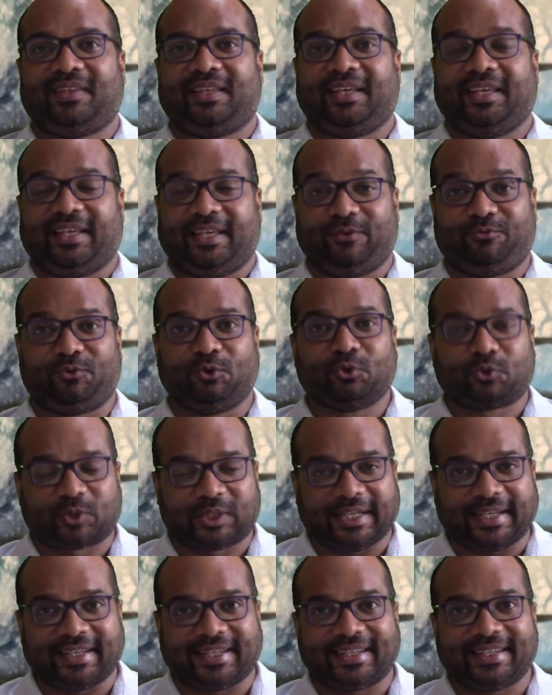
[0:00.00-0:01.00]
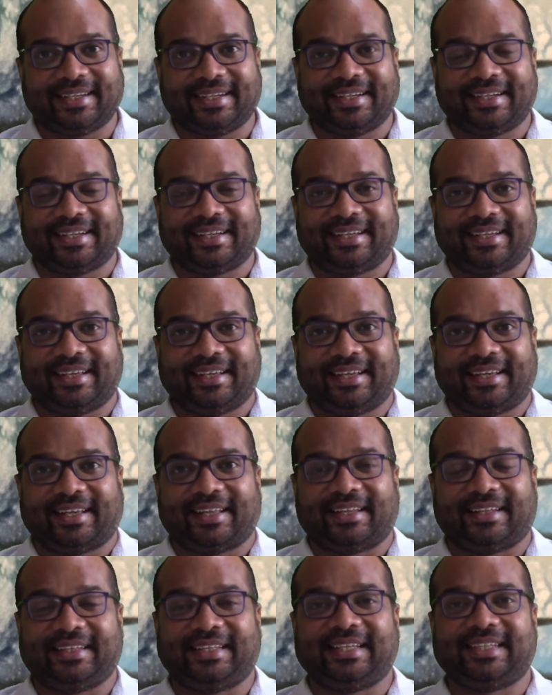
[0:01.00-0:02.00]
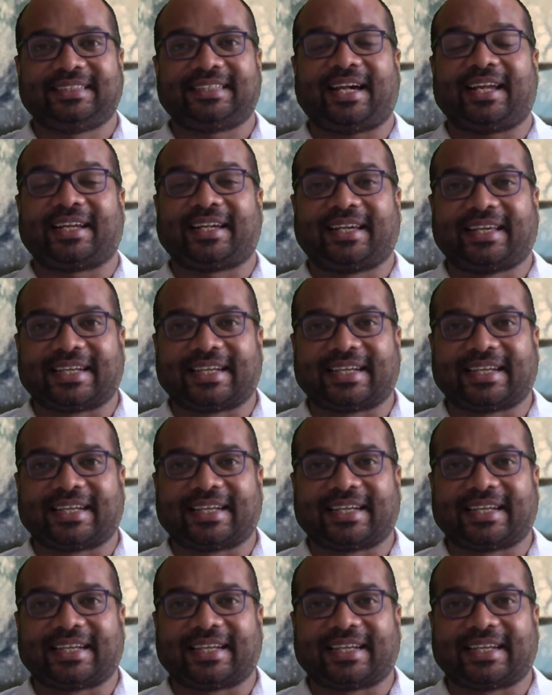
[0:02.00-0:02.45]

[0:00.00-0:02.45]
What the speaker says: If you think these are